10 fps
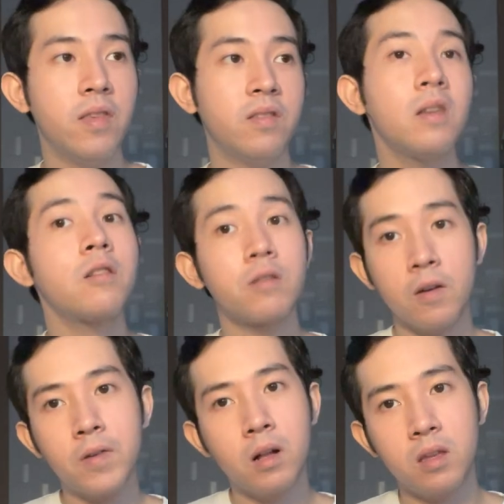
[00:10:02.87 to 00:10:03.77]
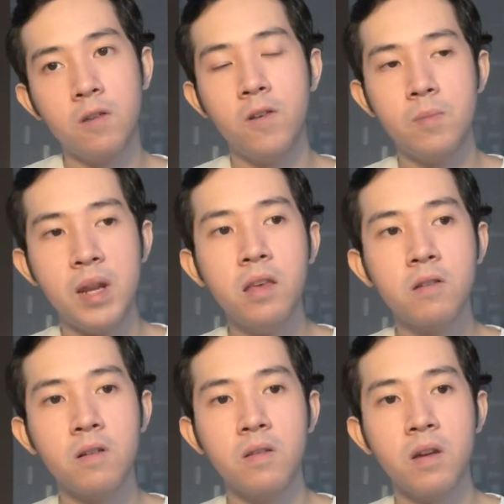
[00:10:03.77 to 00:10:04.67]
this is another difficulty of Philippine
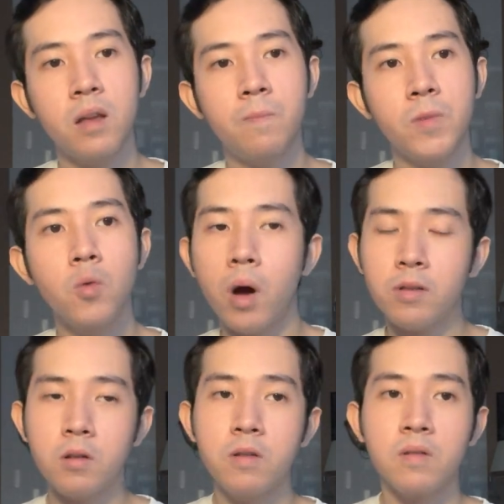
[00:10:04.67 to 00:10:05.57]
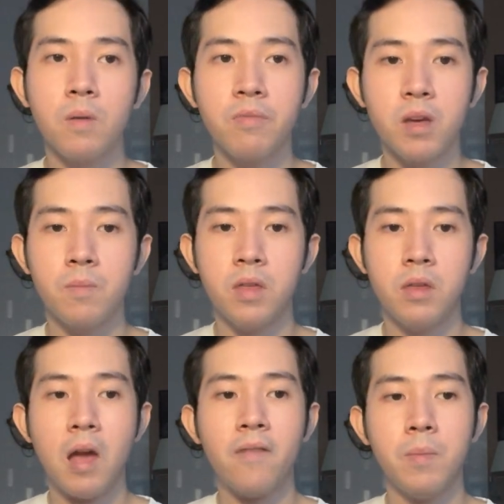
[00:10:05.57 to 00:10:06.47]
history, is that you want to learn something, but
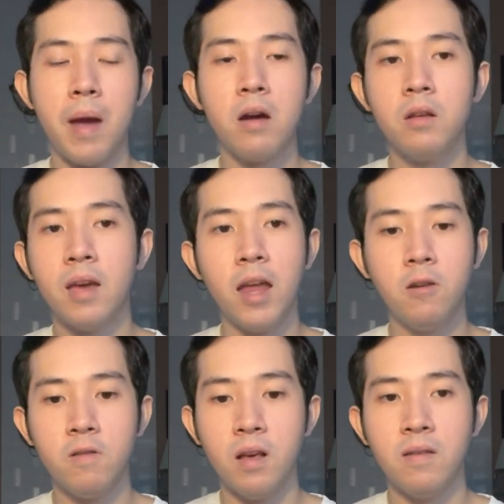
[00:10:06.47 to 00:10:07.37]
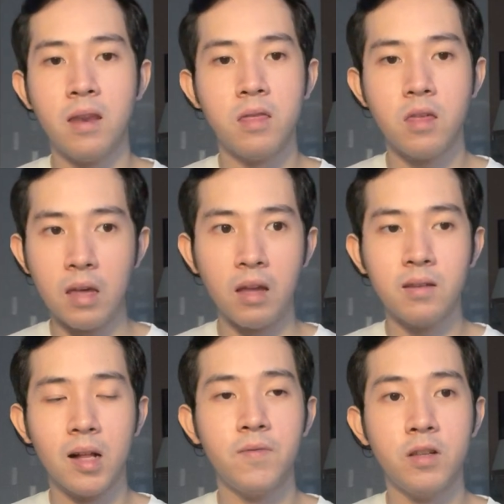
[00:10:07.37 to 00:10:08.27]
you have the barrier to entry is that the thing
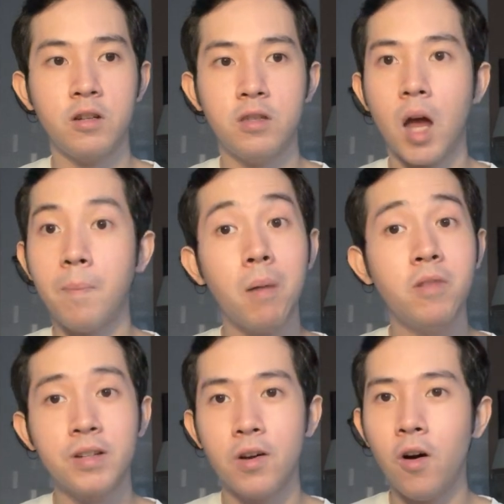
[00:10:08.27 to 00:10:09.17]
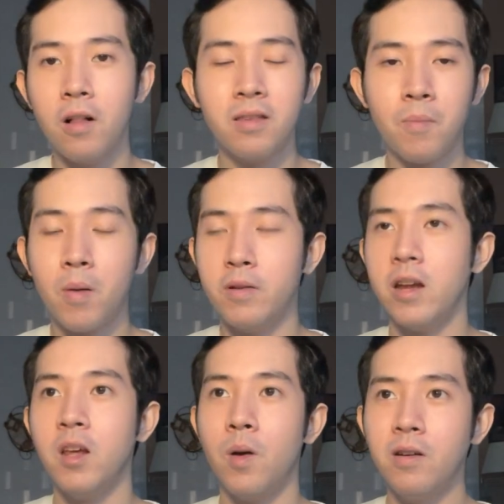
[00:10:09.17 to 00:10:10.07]
itself is just not published at all. It's not published
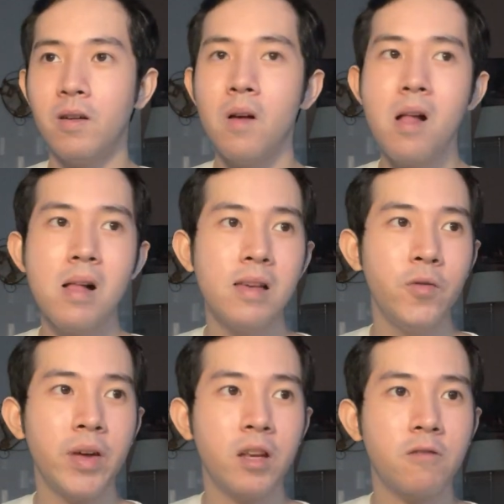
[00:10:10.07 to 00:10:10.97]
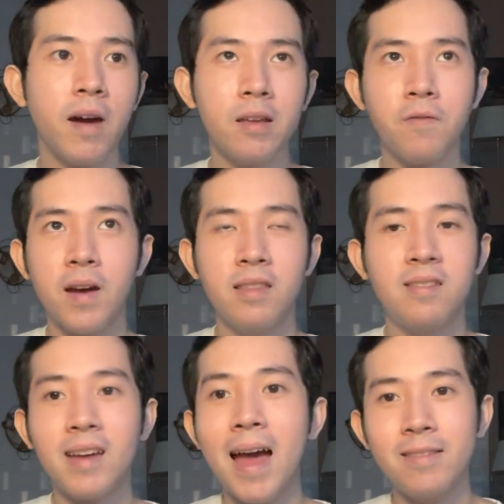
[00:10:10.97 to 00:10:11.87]
anywhere. You can try to find
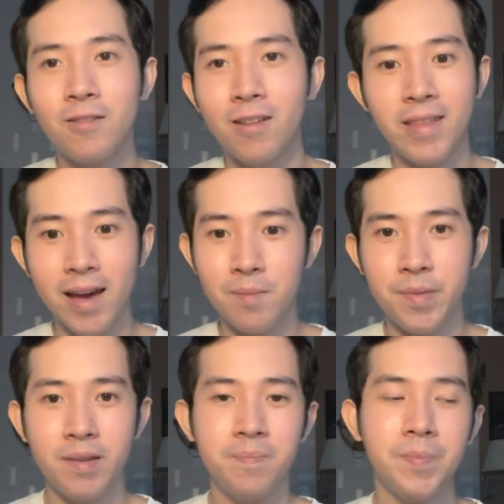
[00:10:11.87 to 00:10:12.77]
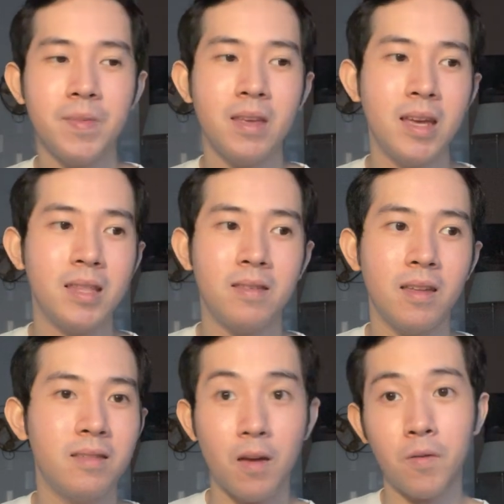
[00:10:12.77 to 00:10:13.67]
scans online, but it's
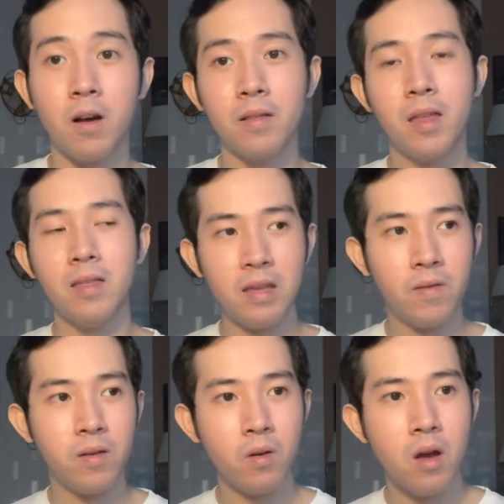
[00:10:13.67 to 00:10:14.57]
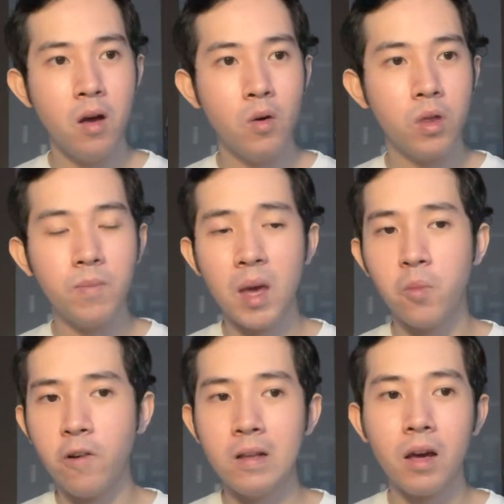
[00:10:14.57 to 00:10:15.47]
difficult. And even with me,
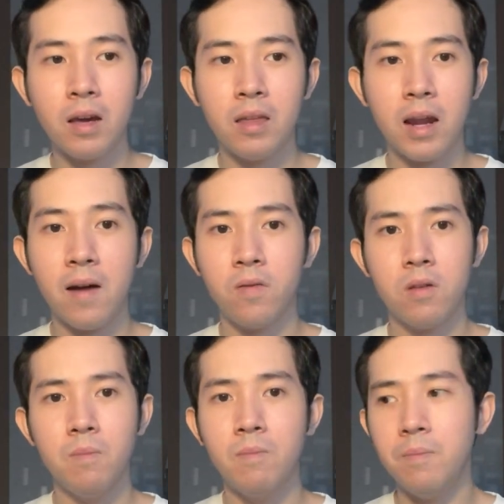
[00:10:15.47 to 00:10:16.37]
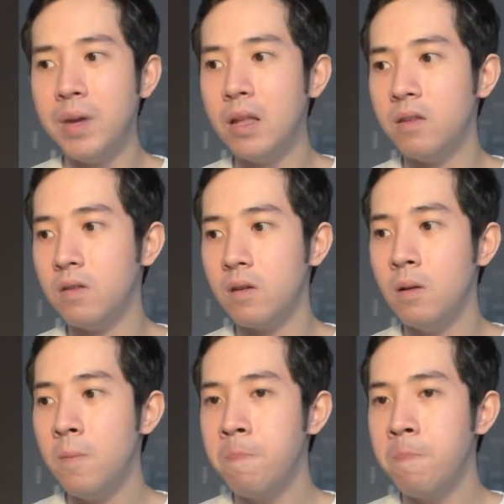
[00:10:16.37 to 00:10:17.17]
I'm very lucky that I have the means to,